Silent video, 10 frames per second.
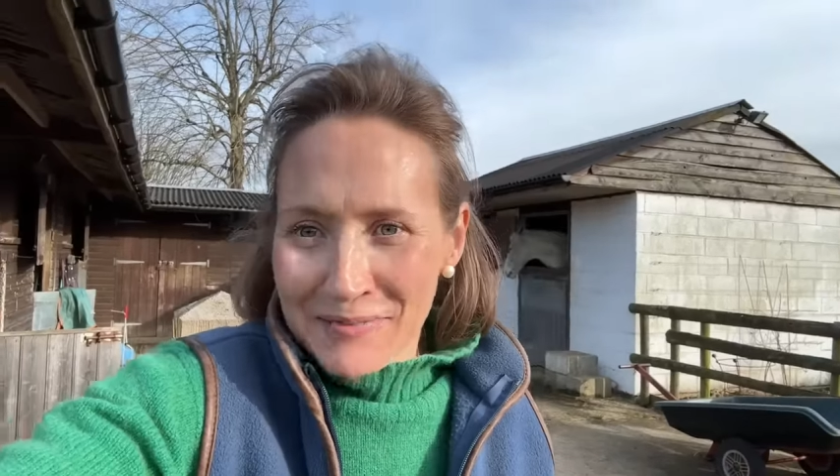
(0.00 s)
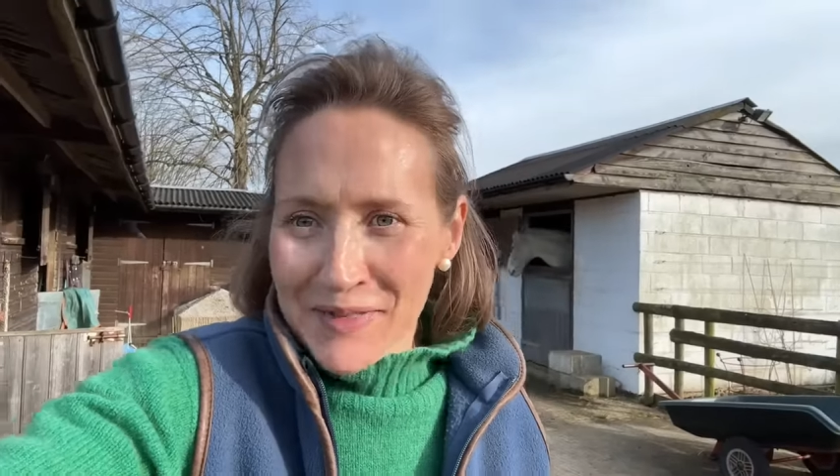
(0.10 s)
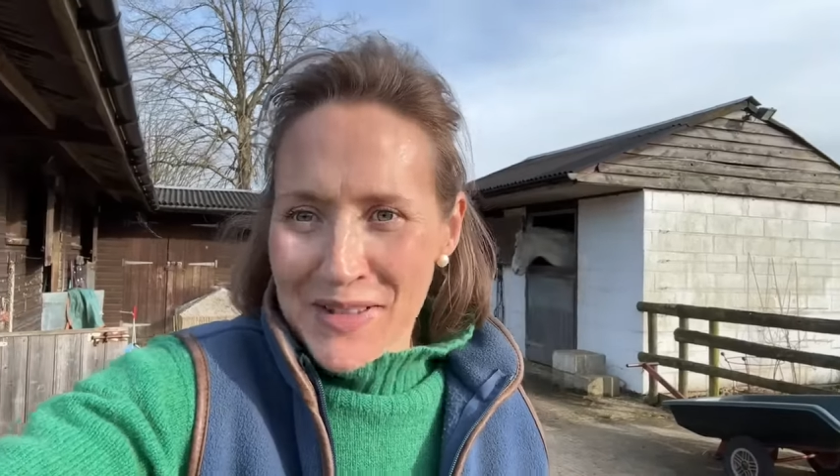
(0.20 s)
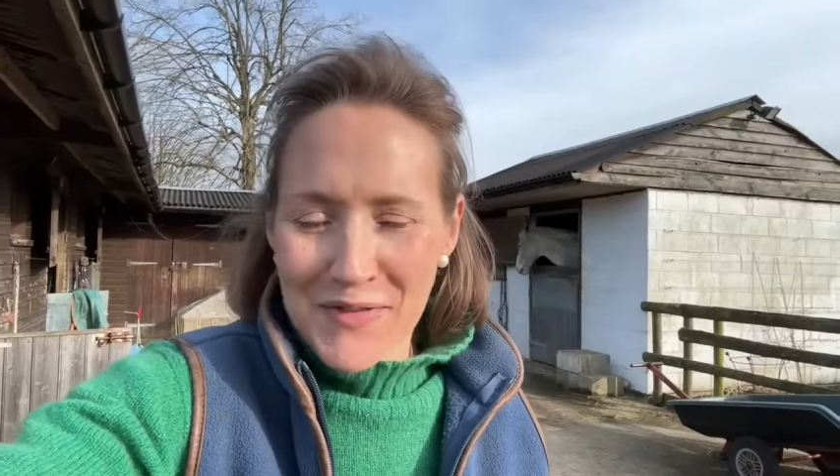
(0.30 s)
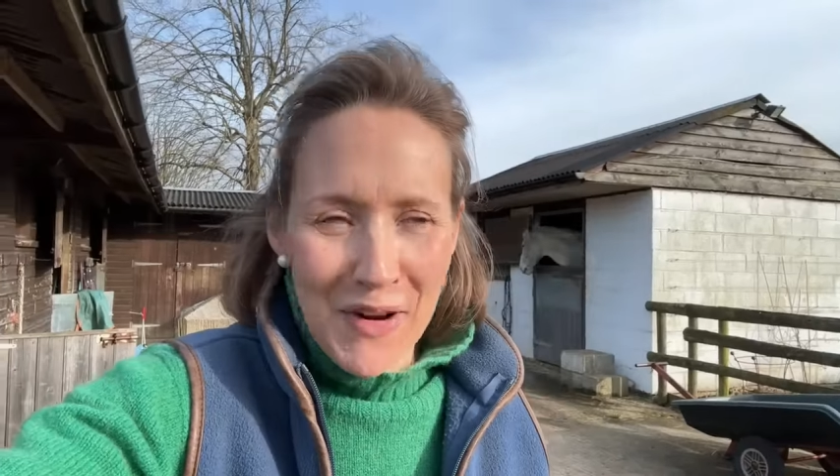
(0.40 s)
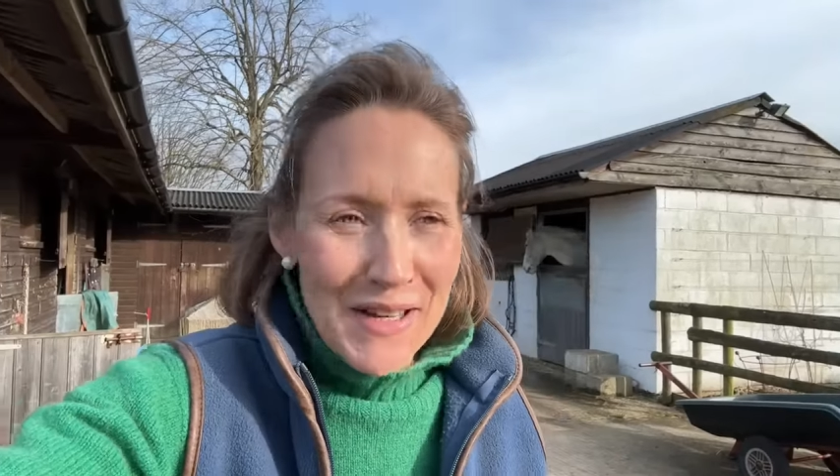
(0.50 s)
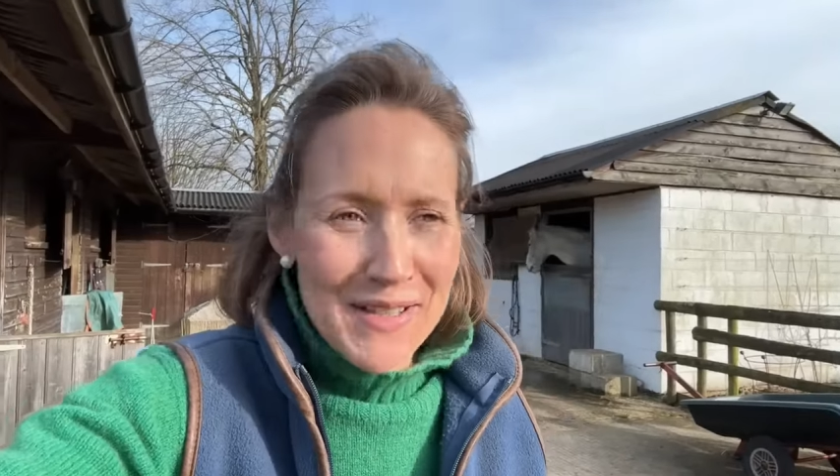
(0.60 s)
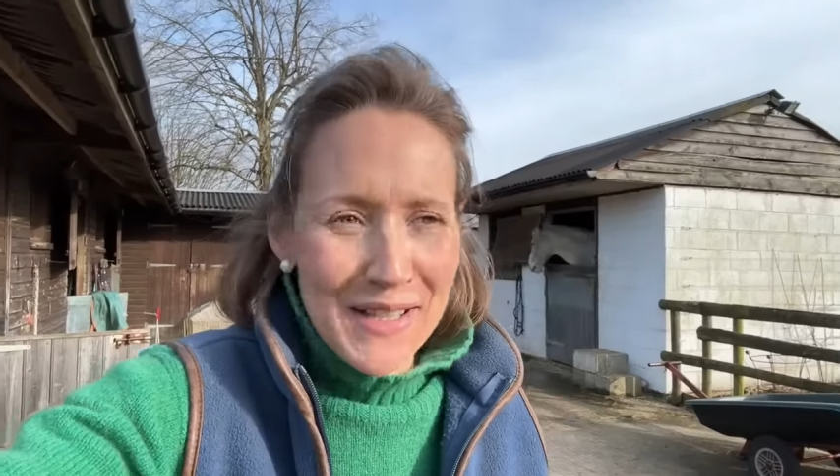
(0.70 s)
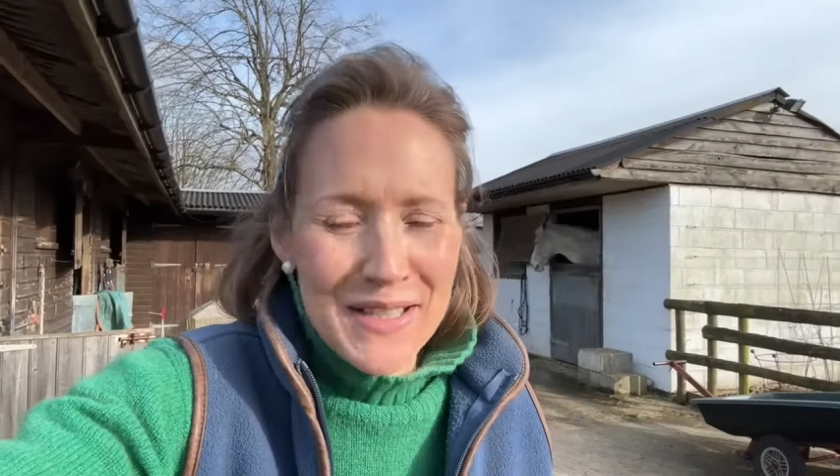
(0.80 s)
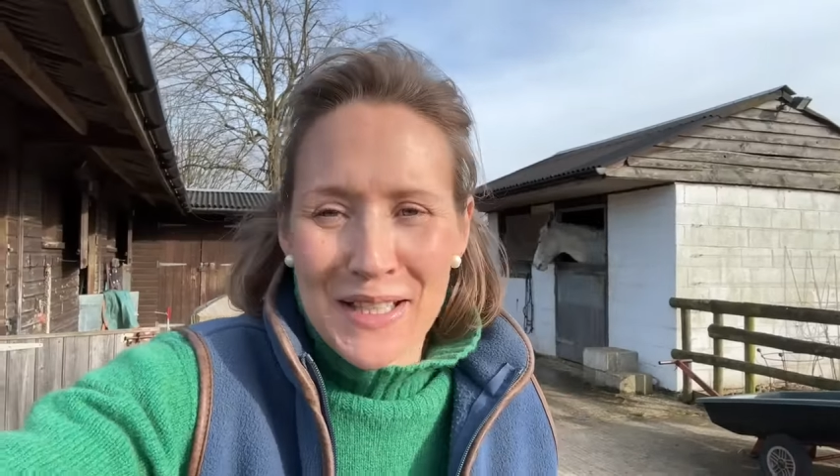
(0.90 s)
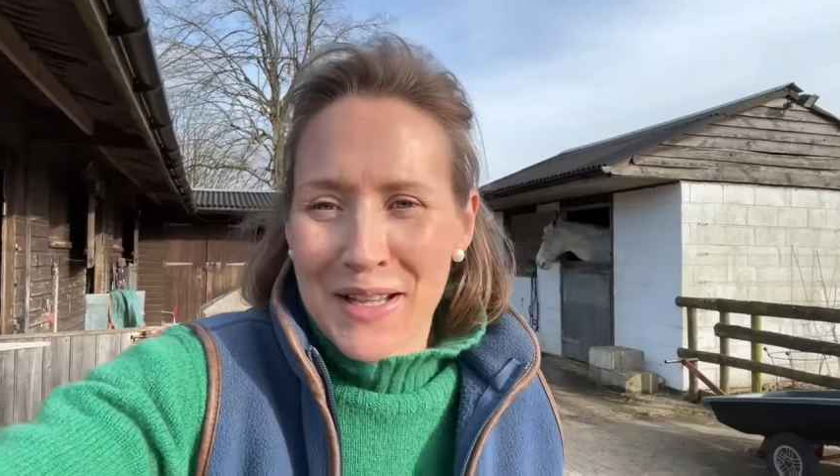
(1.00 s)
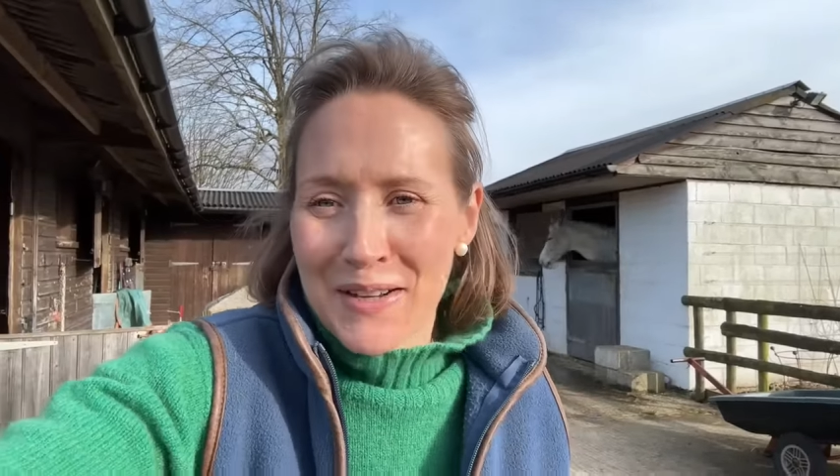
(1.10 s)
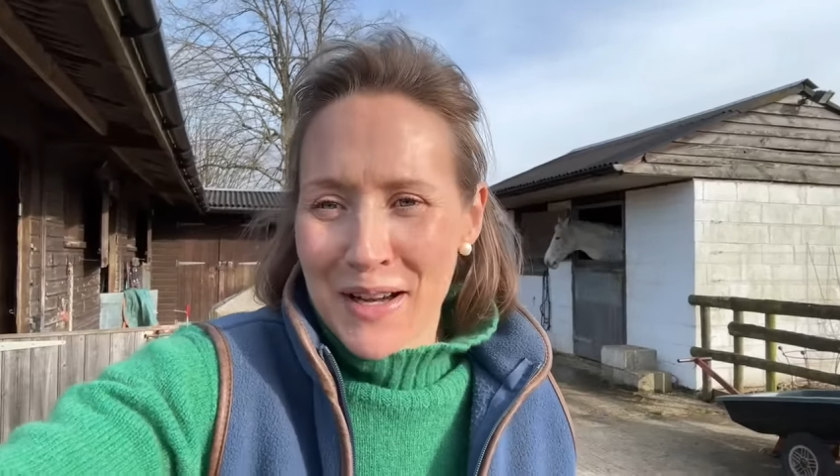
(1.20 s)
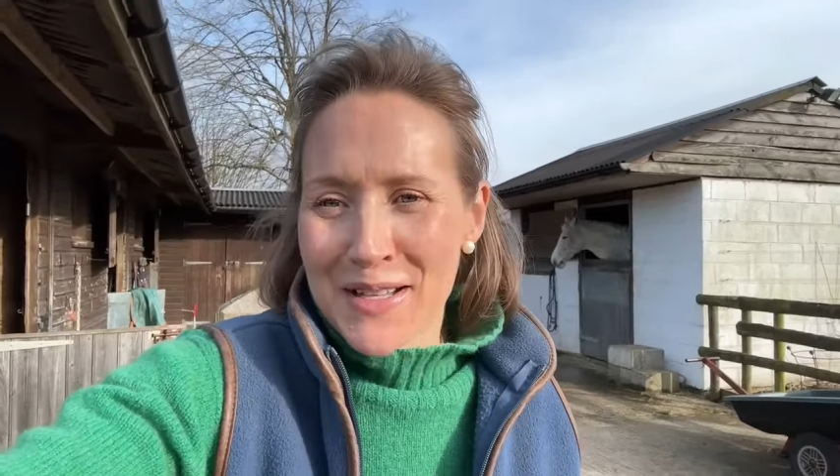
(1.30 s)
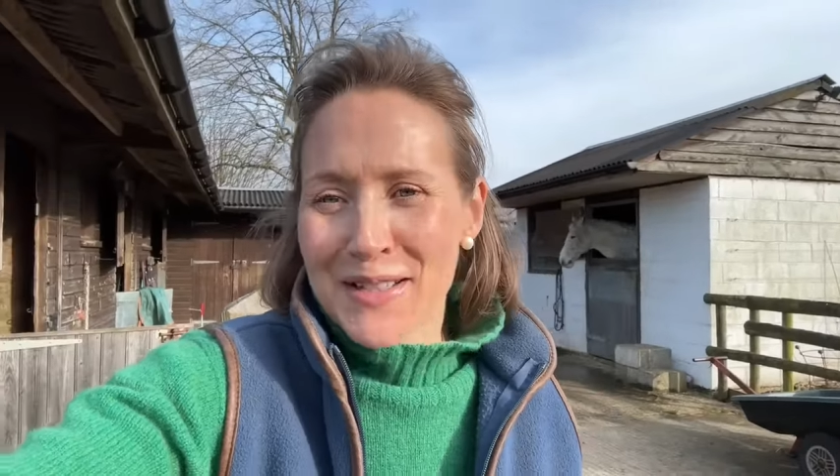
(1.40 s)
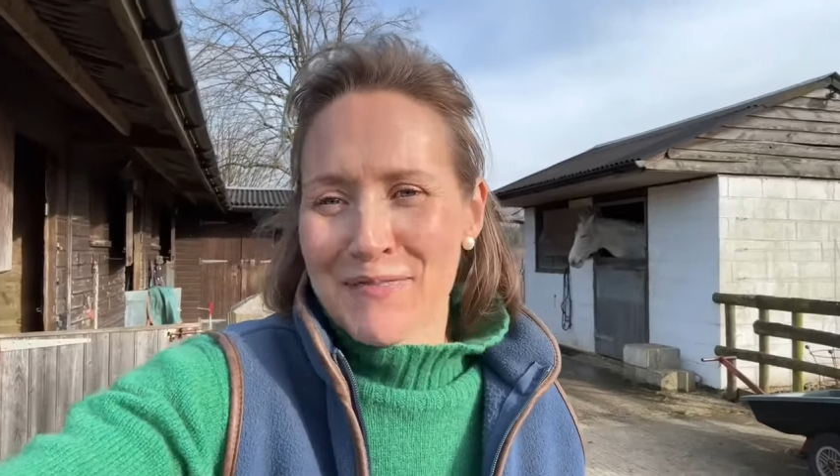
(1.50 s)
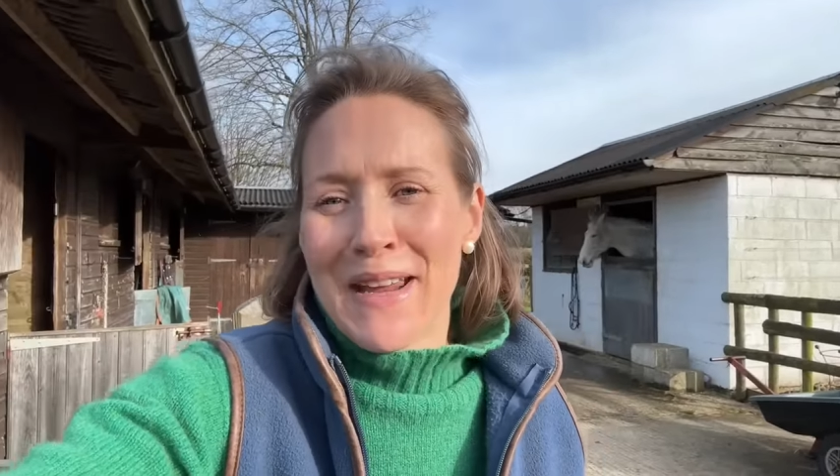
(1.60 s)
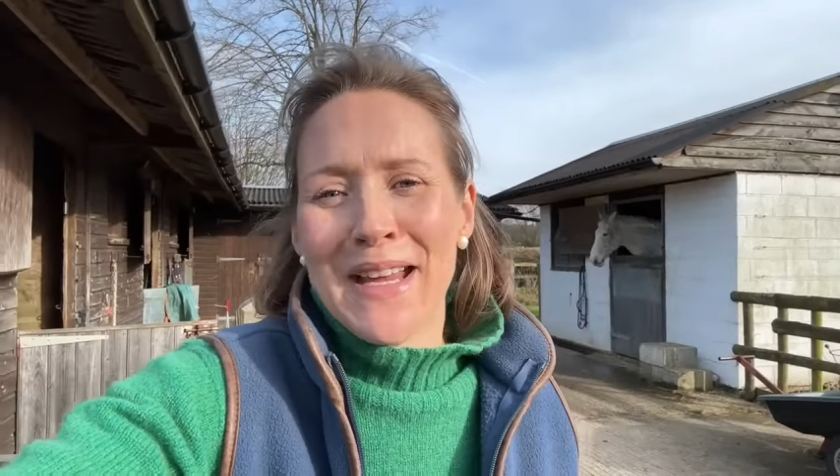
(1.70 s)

It's very exciting. You guys have been